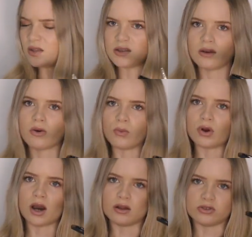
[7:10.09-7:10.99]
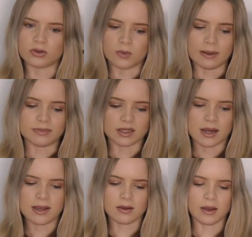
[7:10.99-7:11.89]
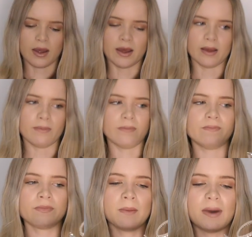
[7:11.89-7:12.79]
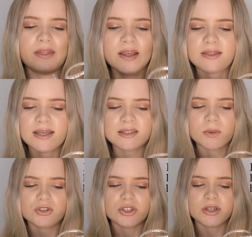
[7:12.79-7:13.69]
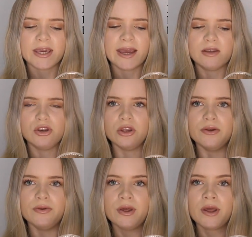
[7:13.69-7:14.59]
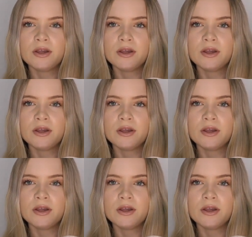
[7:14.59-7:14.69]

There's a lot more colours on the website, but I think these ones you could get in nude,